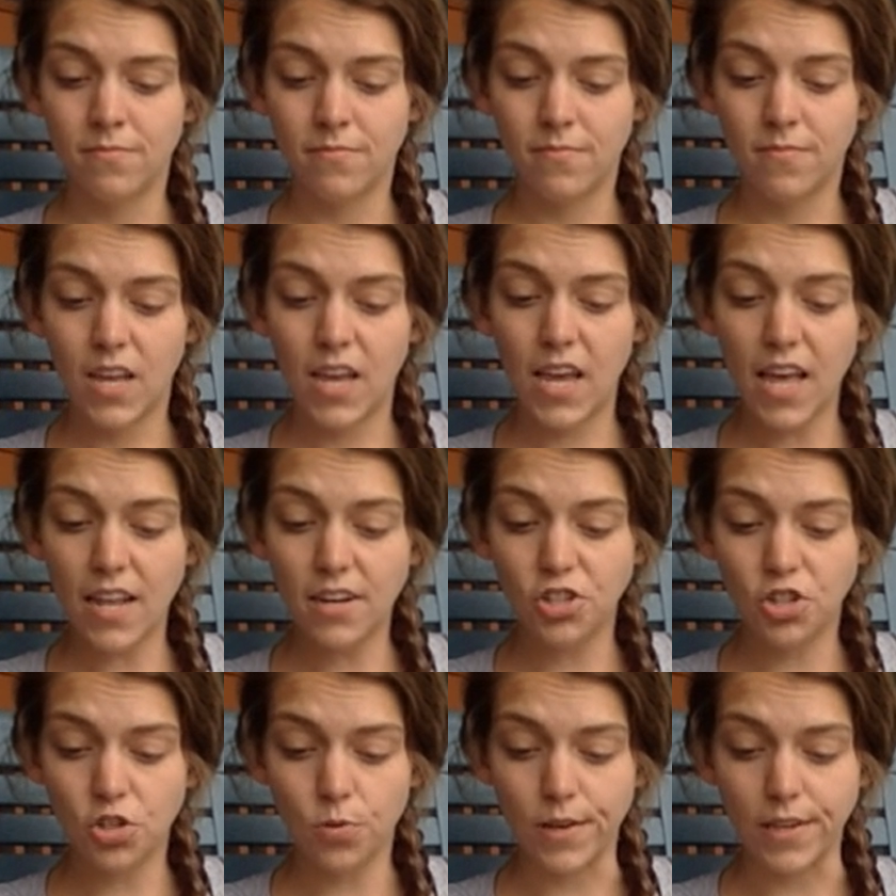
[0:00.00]
He had a
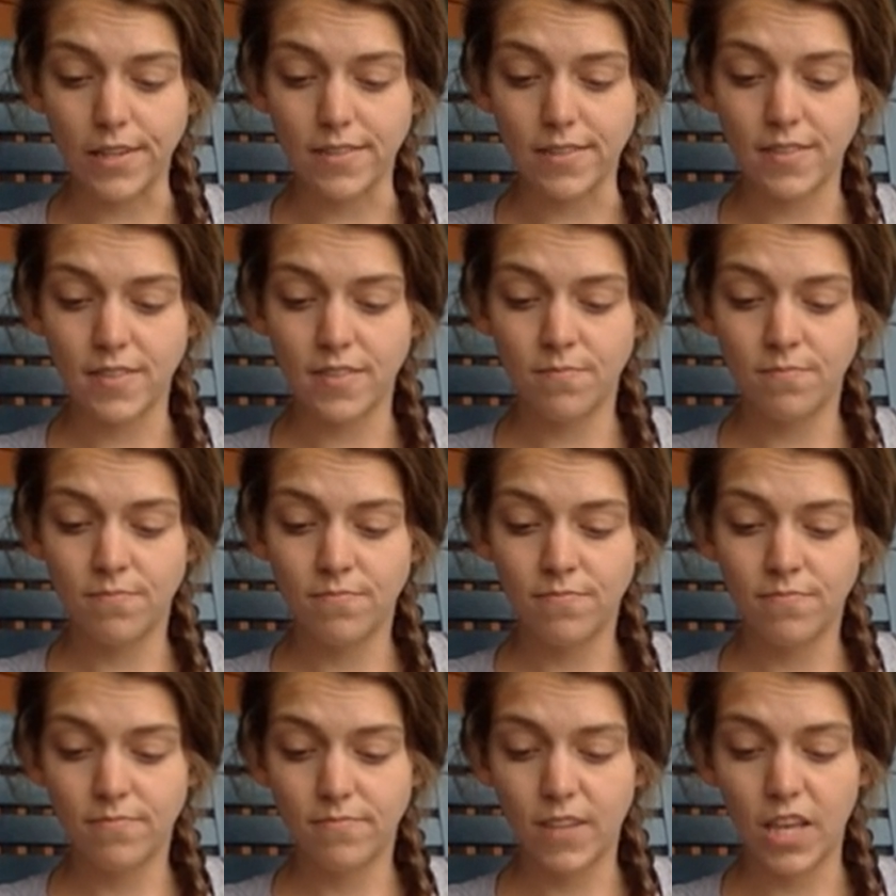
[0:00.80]
choice.
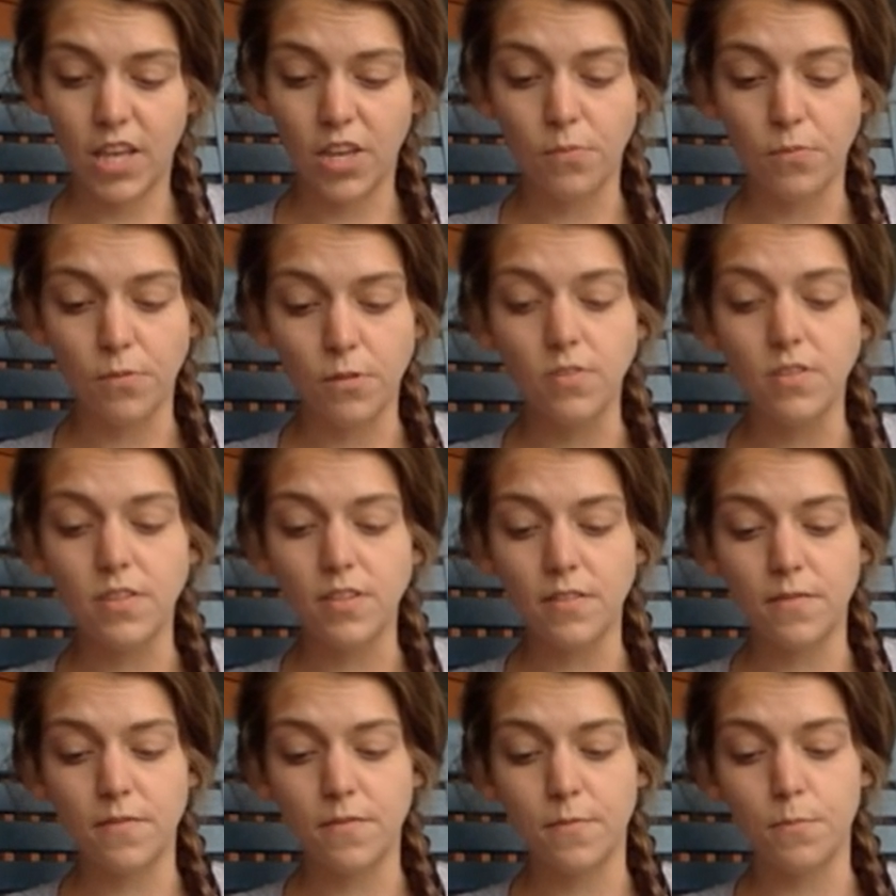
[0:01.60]
He could
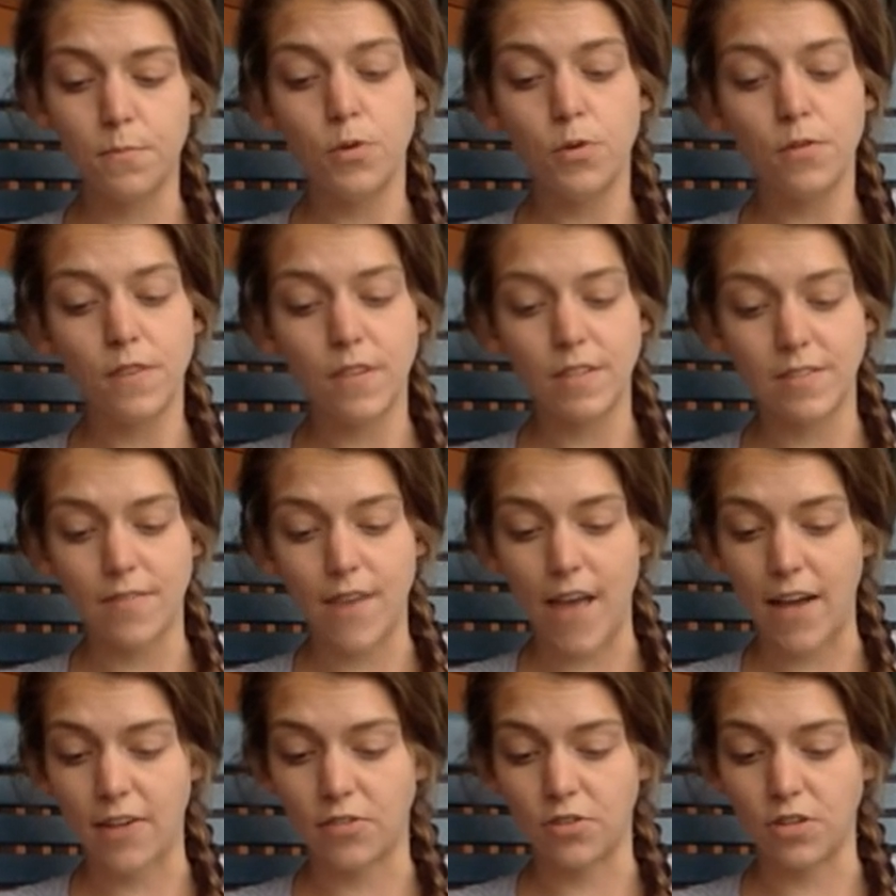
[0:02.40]
move his
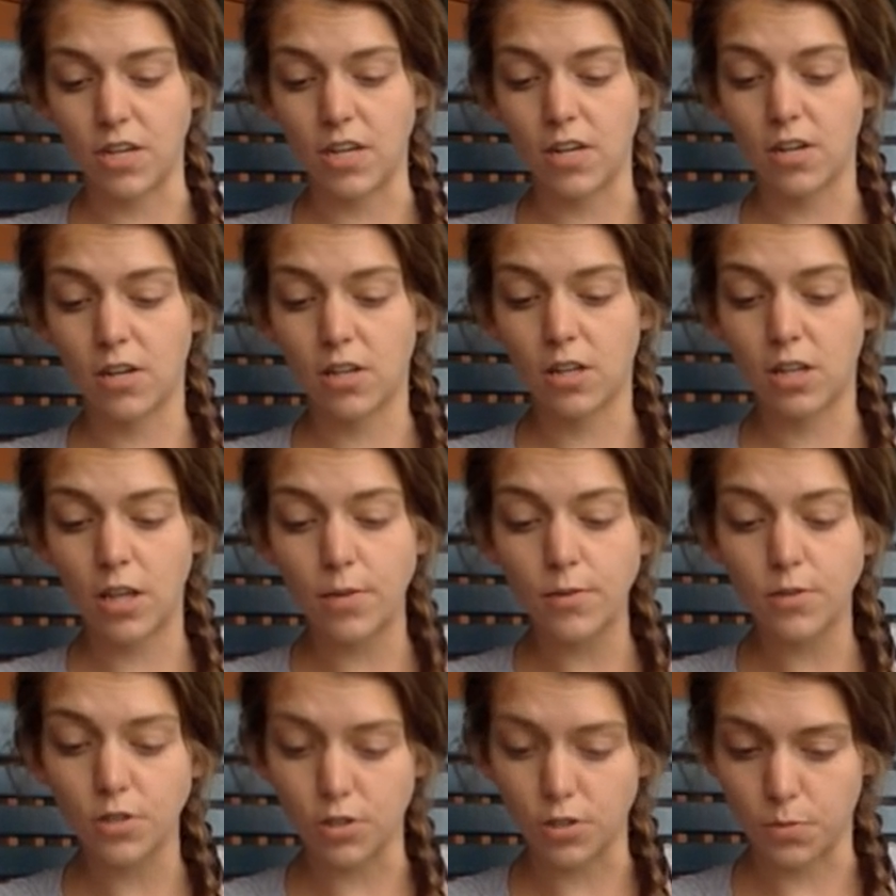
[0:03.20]
factory
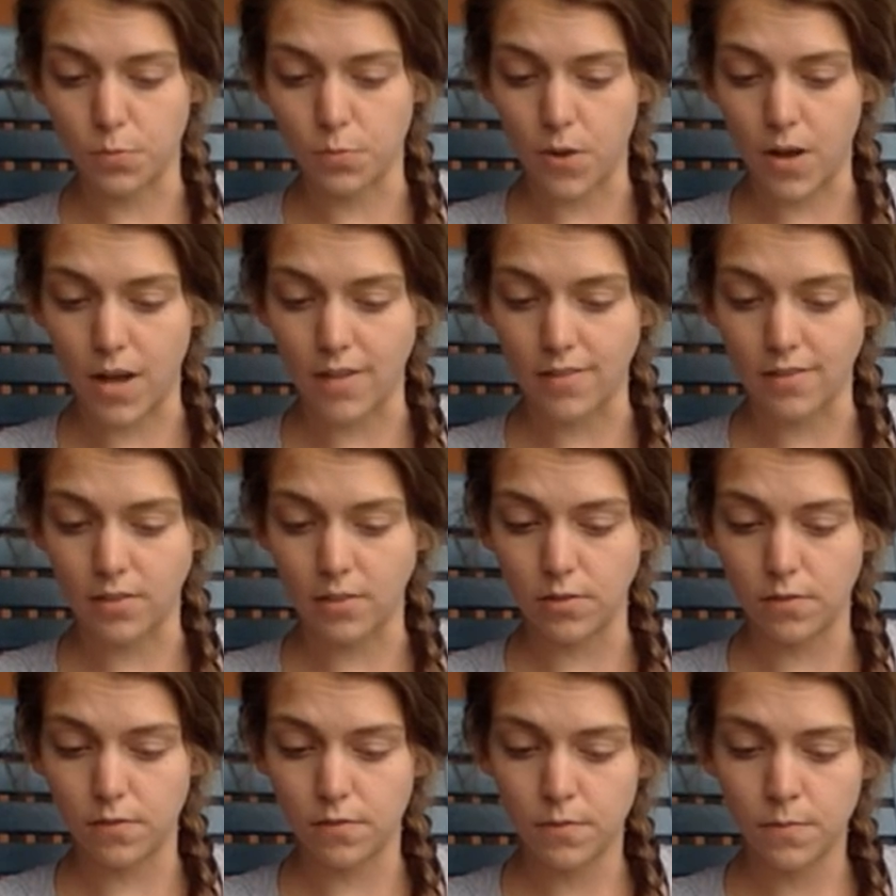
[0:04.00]
closer to Plosshof,
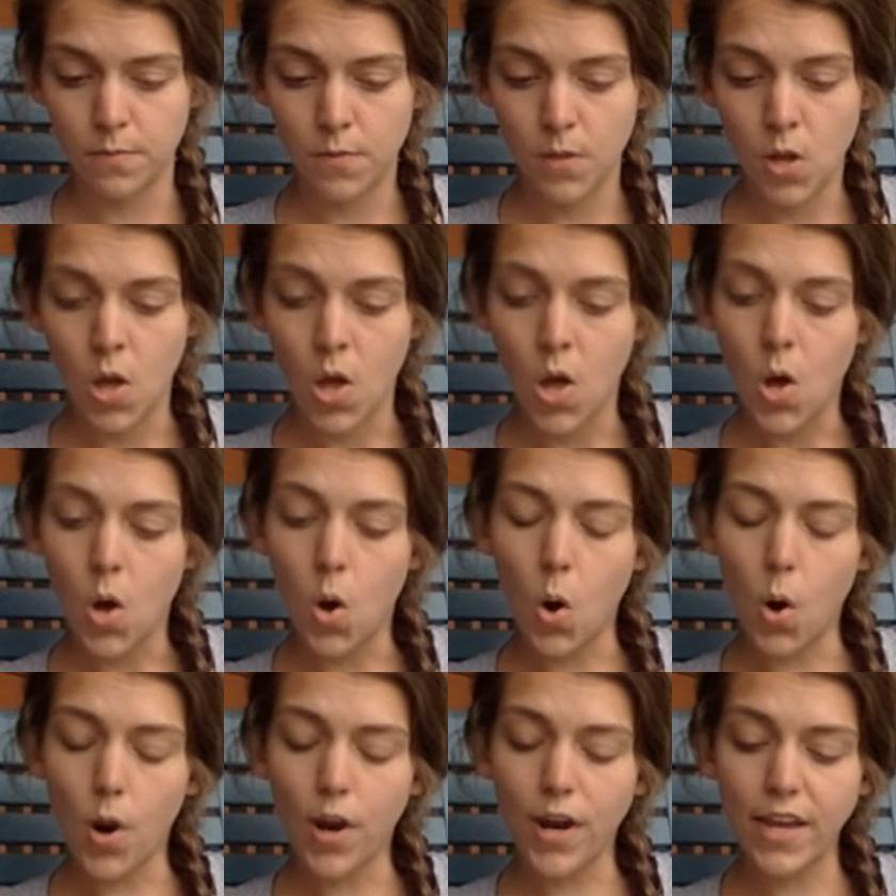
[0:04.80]

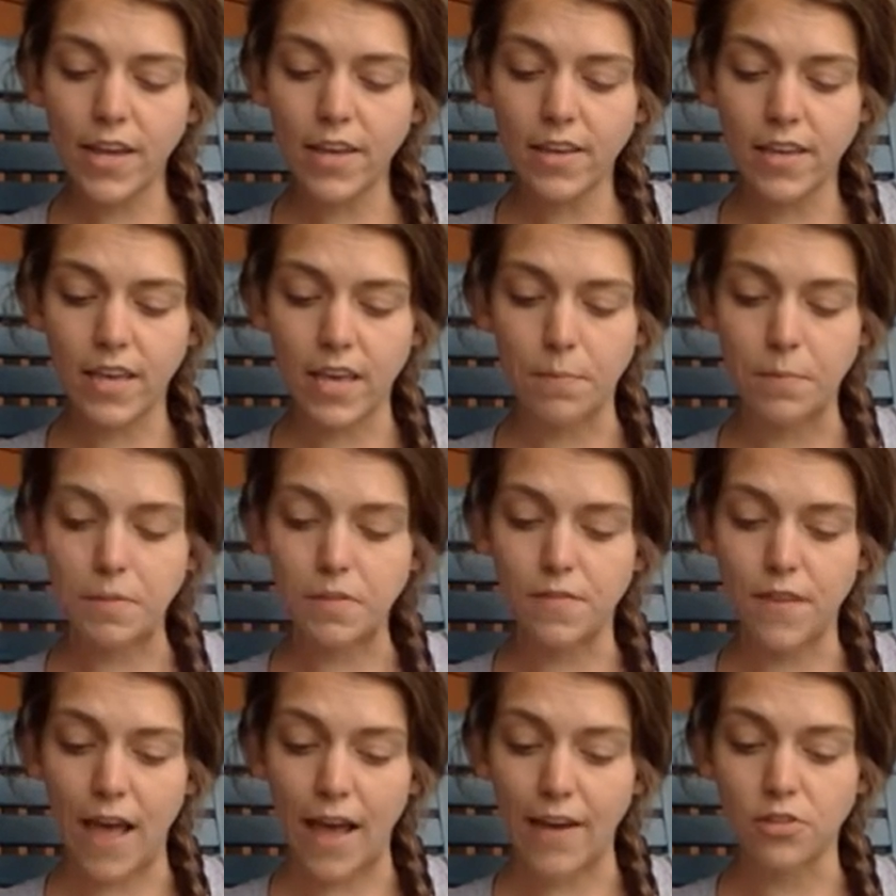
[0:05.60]
or he could keep his
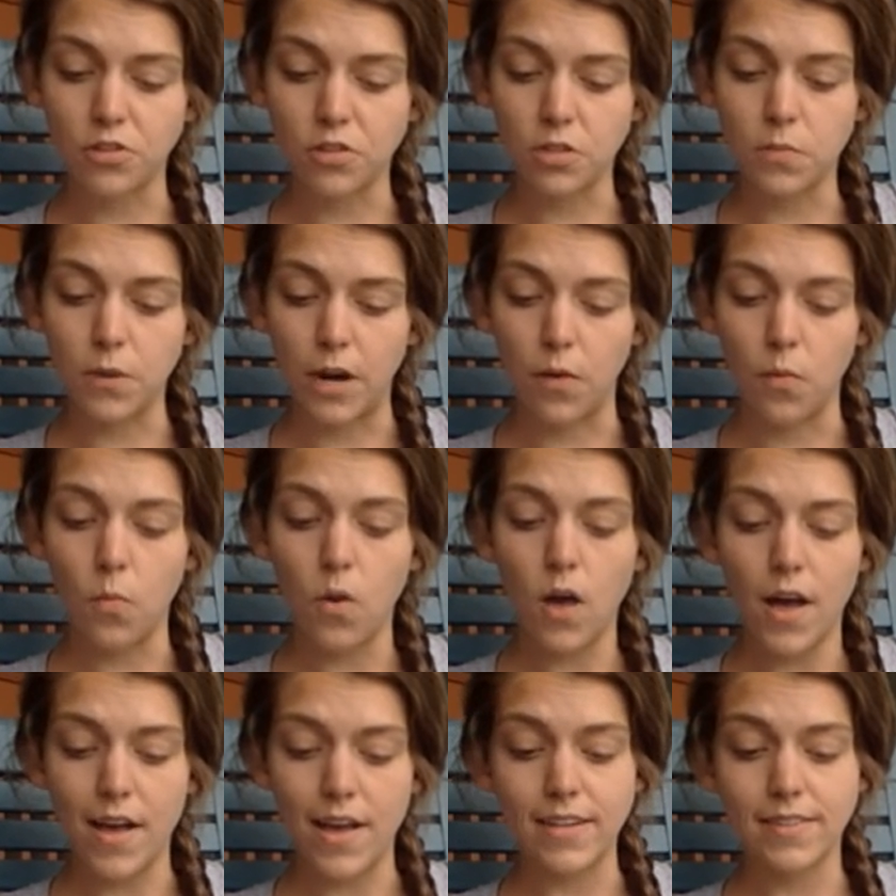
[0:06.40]
factory where it
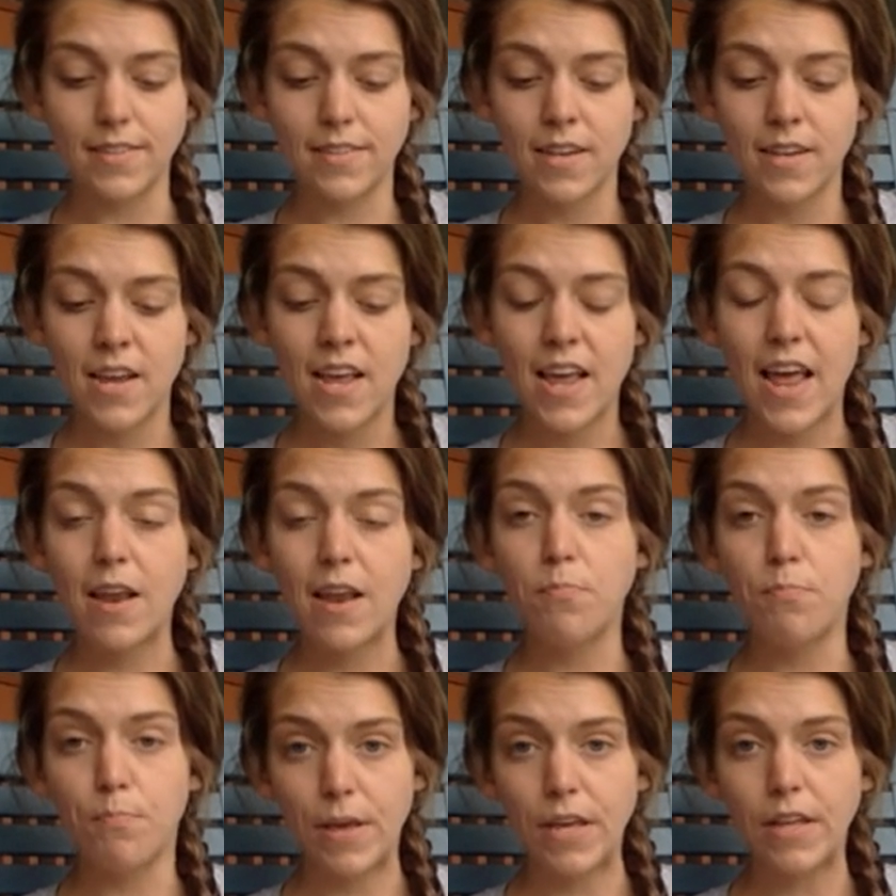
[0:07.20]
was
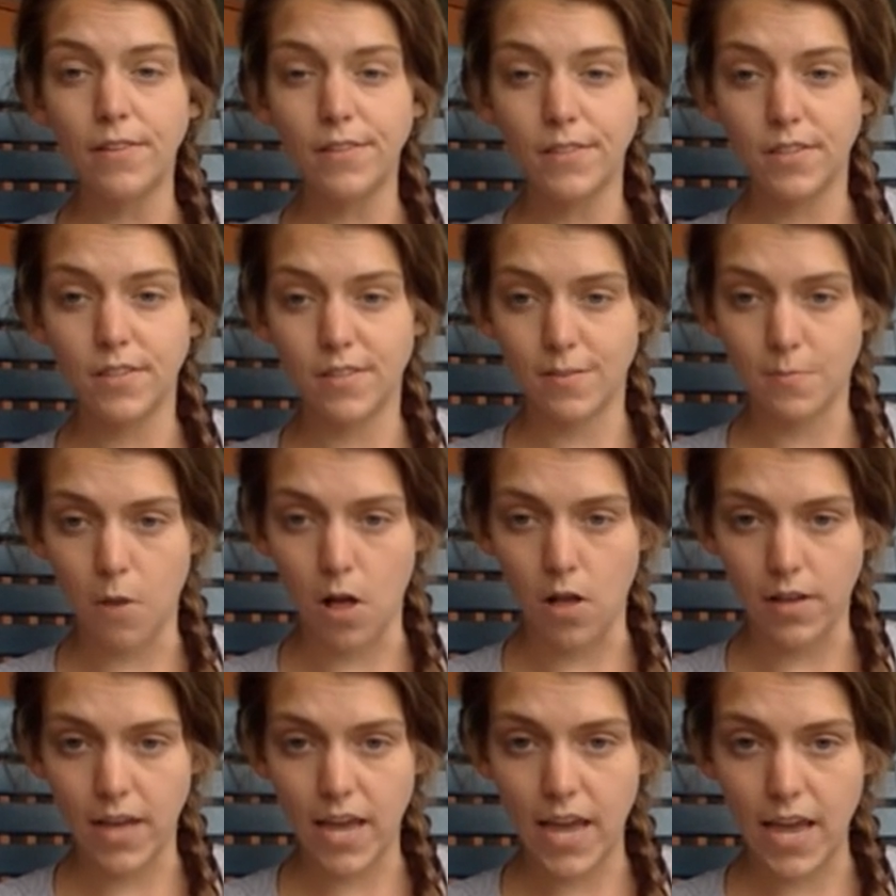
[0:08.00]
and build a small
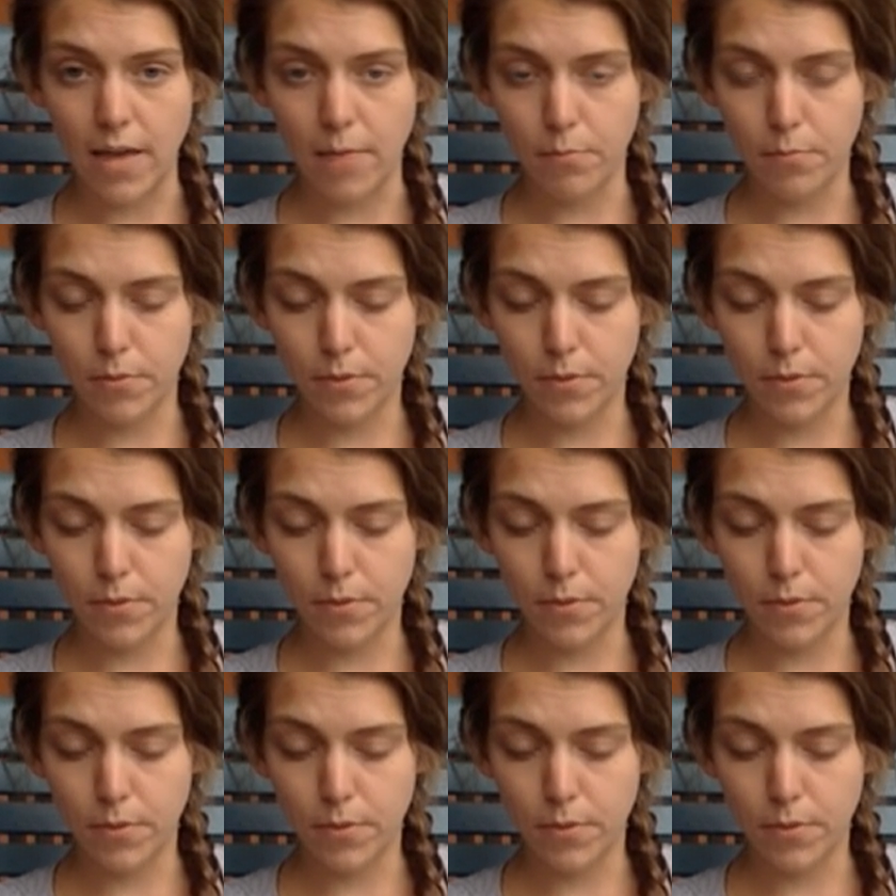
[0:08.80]
camp,